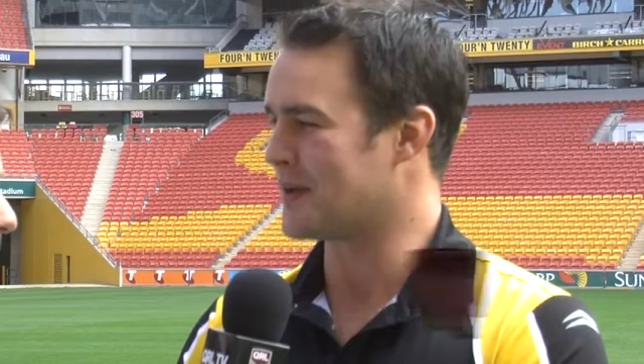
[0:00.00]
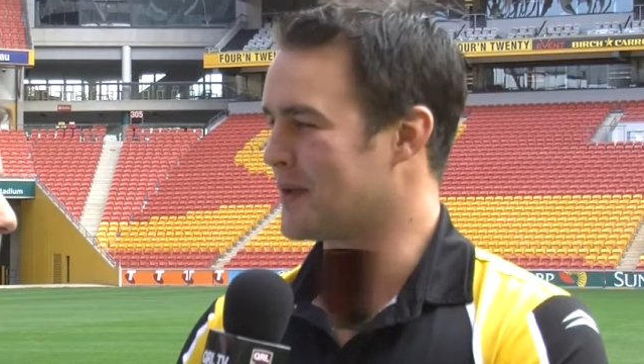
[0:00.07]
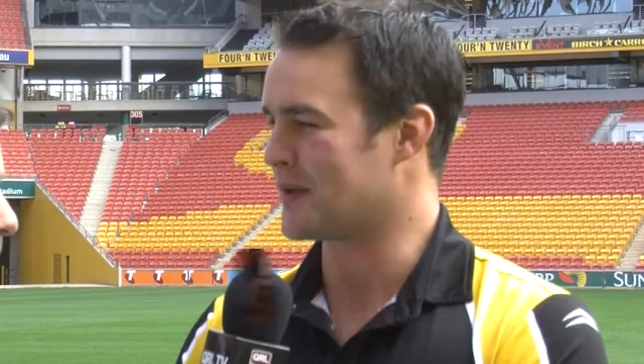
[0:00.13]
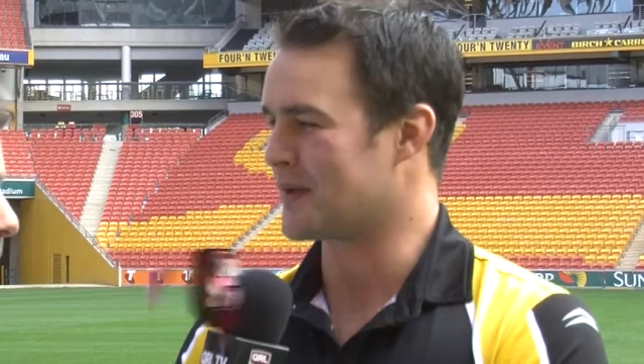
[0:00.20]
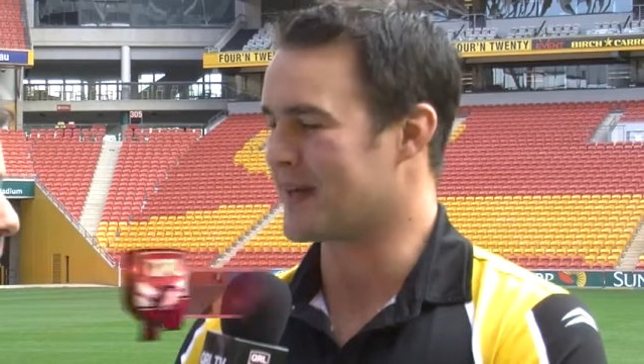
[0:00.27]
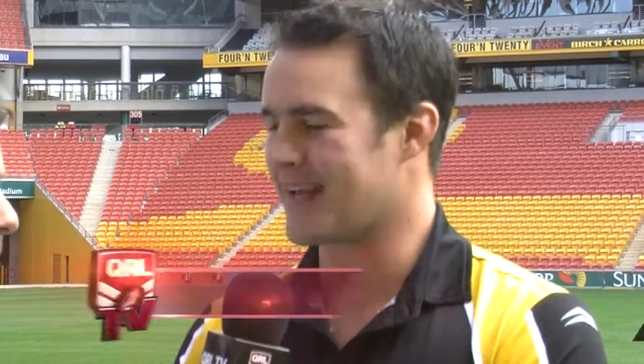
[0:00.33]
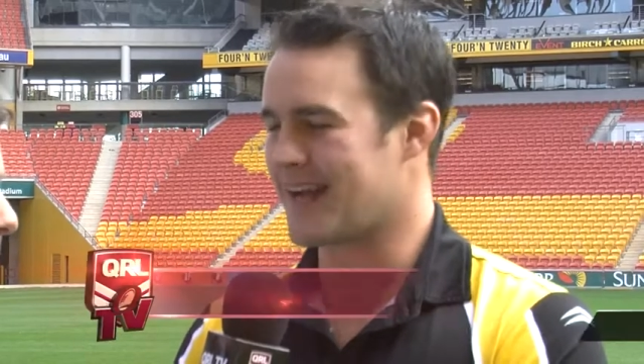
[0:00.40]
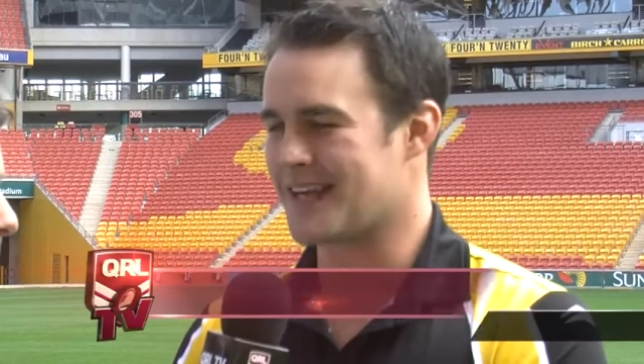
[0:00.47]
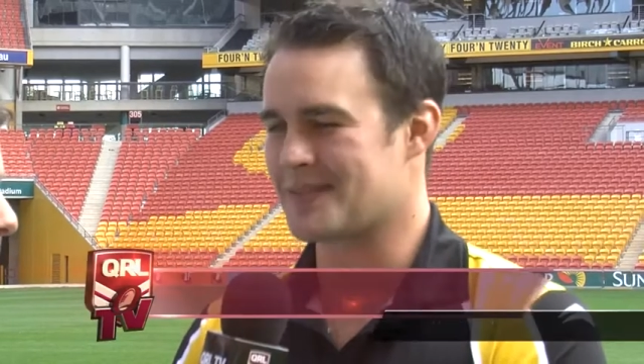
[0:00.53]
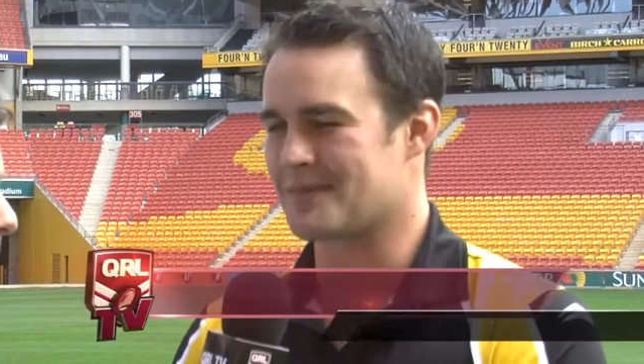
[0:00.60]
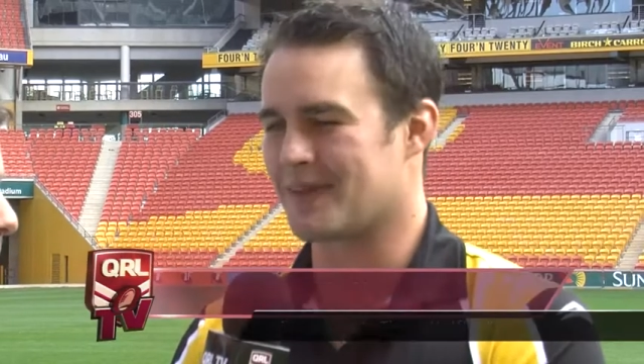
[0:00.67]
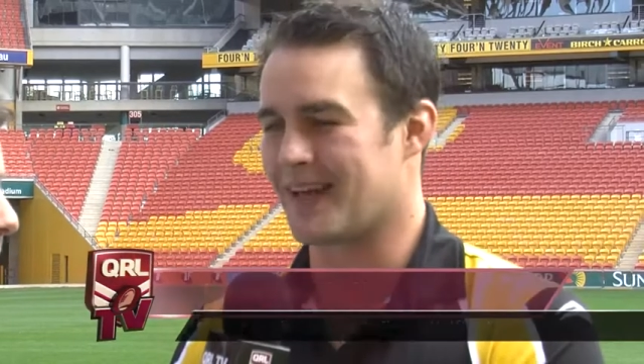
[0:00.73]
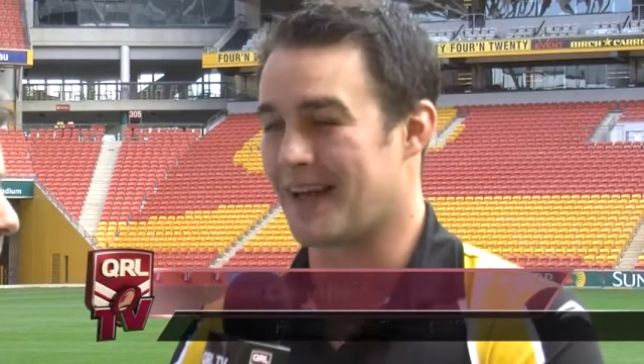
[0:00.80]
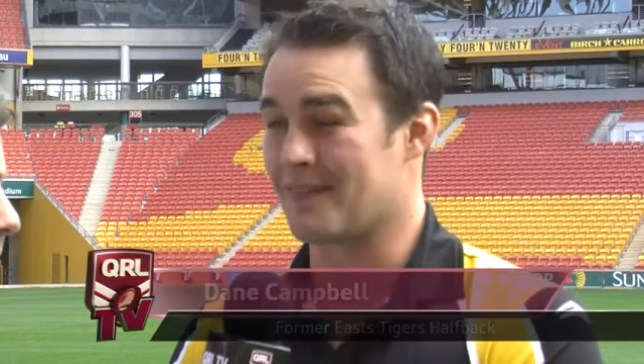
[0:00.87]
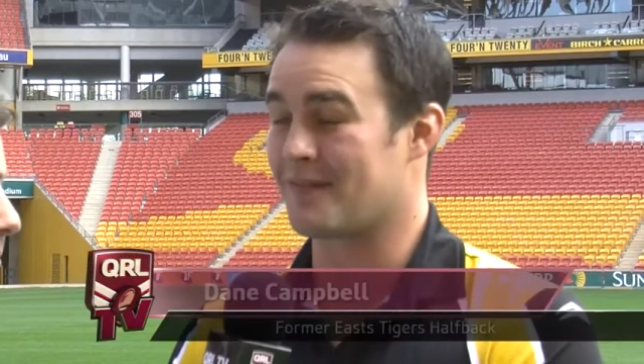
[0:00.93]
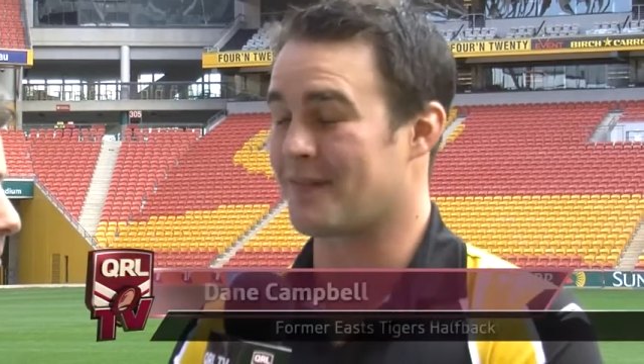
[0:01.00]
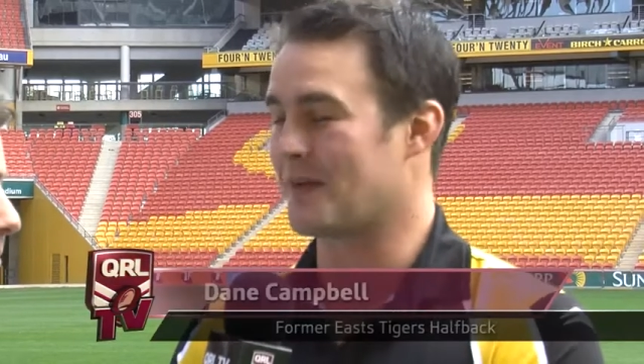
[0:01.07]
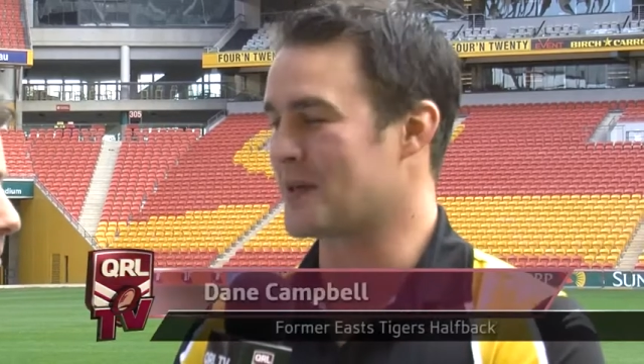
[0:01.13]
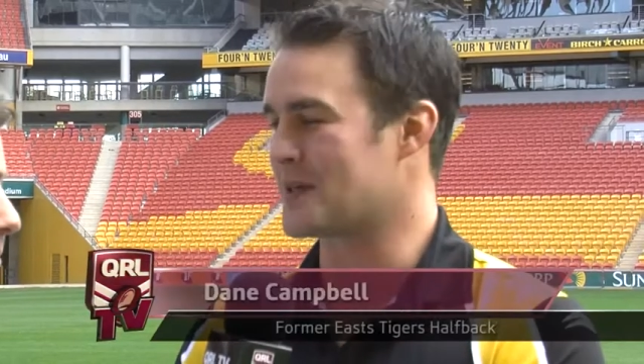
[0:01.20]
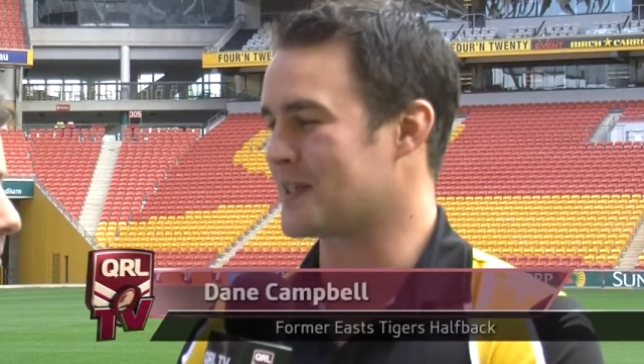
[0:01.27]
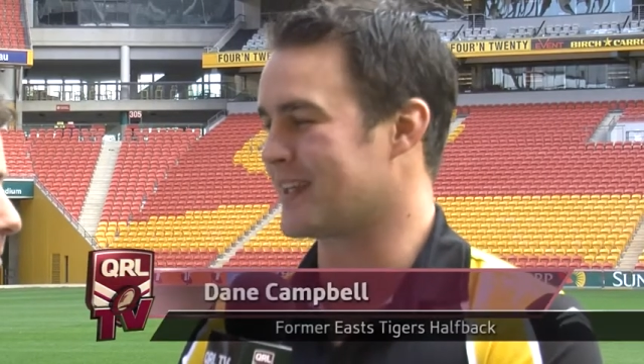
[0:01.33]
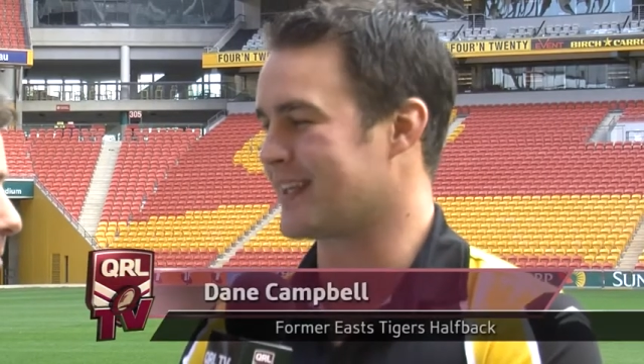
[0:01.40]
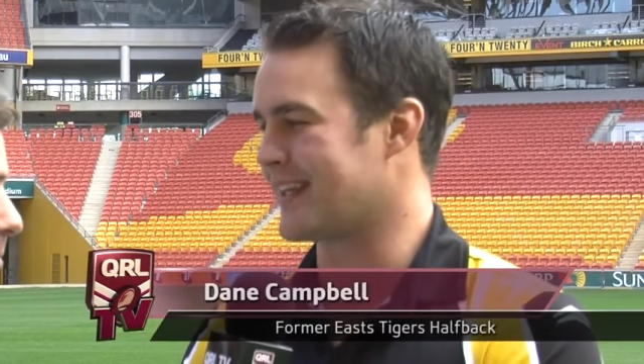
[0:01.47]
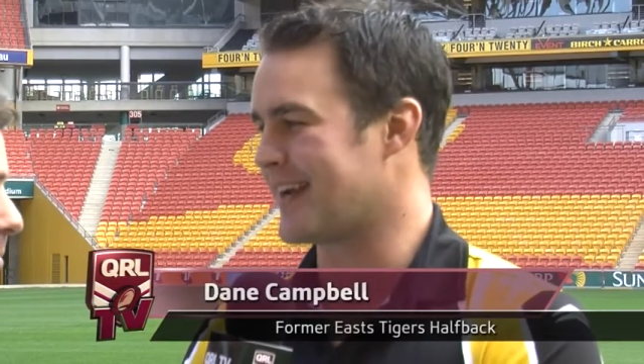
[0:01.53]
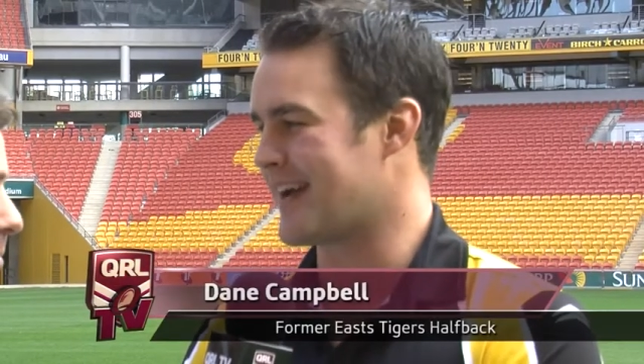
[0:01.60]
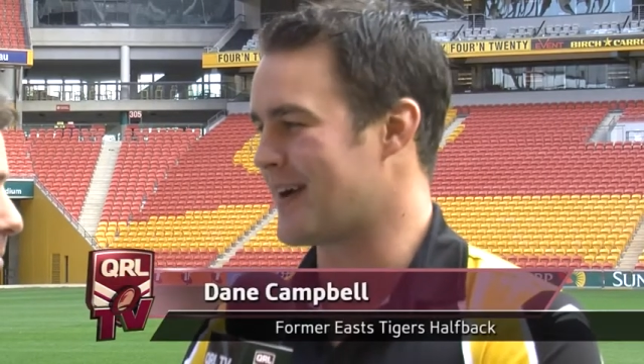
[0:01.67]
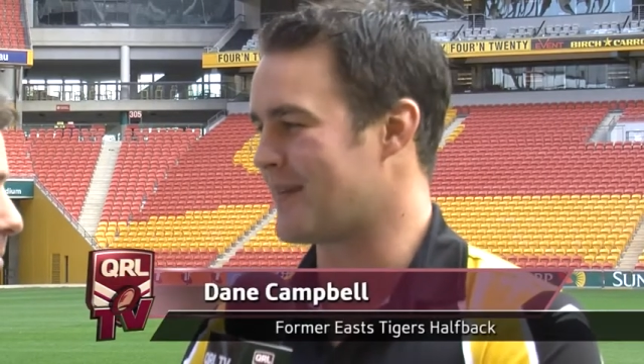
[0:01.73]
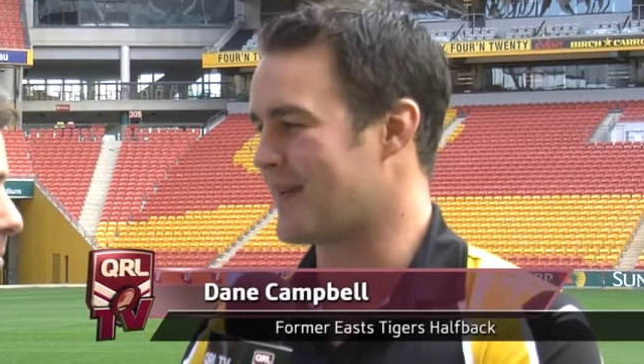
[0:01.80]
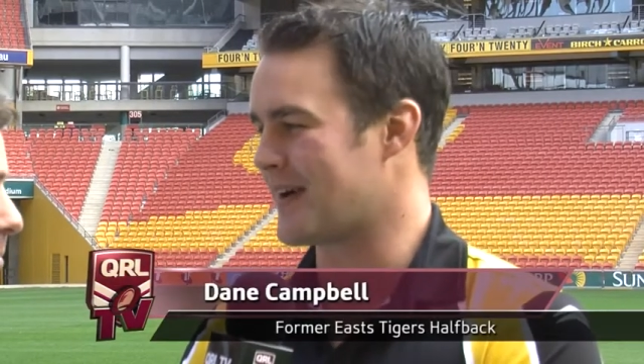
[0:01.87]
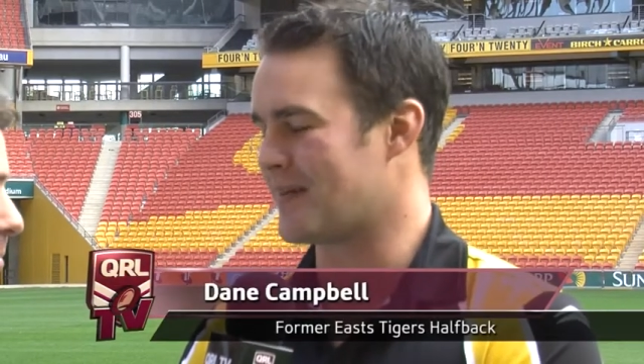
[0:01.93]
glory days, but unfortunately,
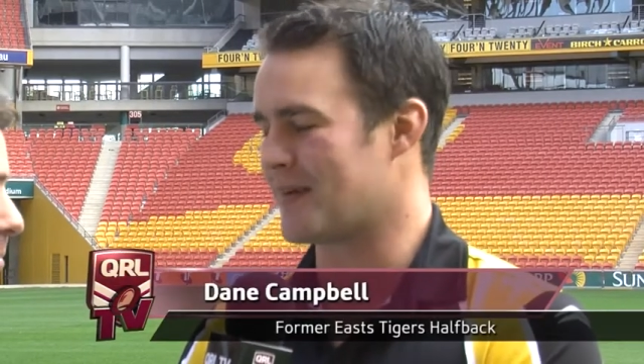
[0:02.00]
no, mate,